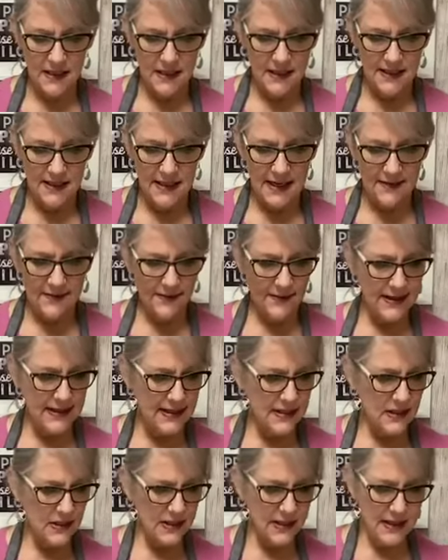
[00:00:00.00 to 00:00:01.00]
It's got
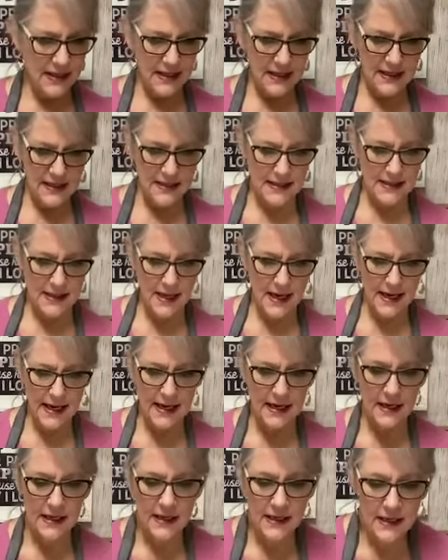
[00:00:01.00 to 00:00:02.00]
fleece on the inside.